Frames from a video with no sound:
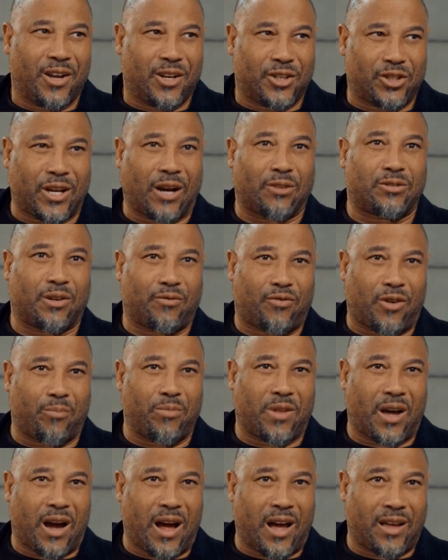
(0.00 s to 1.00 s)
shouting
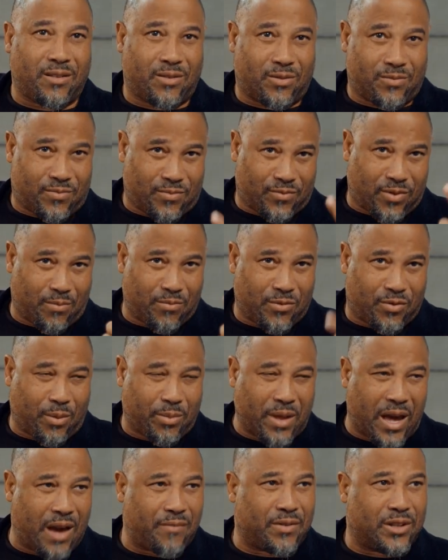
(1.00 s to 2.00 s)
from the high from
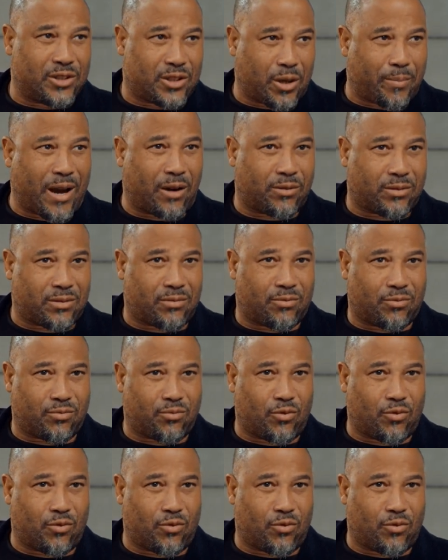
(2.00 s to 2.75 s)
the heavens about